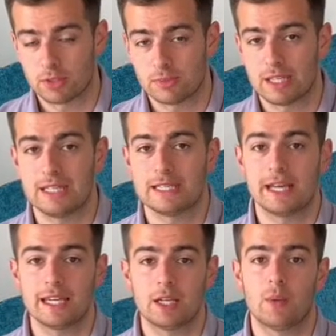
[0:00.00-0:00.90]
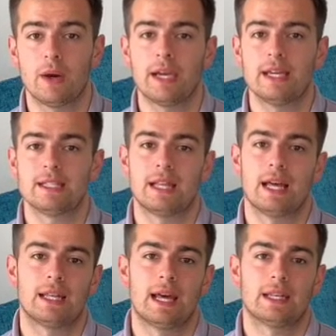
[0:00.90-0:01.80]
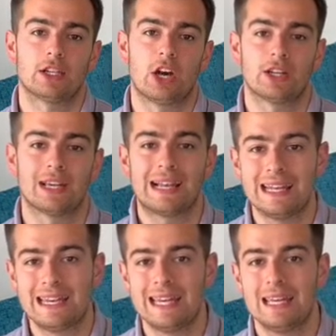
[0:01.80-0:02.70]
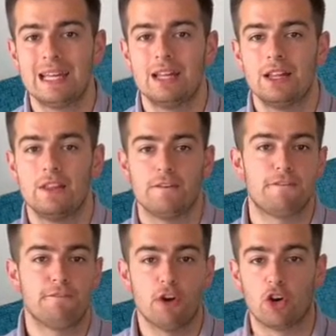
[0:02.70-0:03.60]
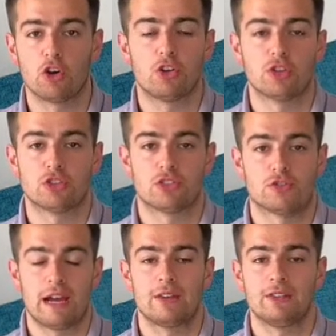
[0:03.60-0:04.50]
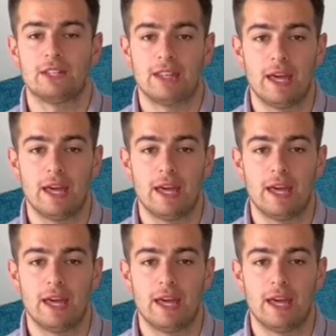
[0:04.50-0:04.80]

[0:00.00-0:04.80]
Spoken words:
key takeaways and kind of clear the fog that's surrounding